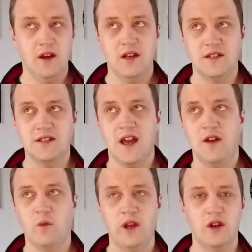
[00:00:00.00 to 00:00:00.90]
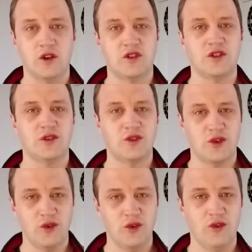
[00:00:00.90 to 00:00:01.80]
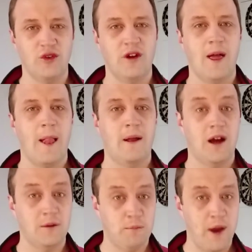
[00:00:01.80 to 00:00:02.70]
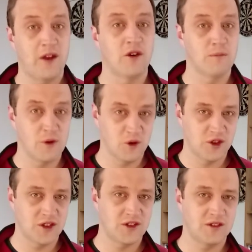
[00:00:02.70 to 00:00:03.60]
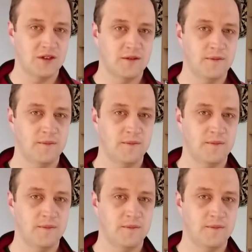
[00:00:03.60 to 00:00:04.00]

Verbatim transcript: Instead, we look to the true and better Moses.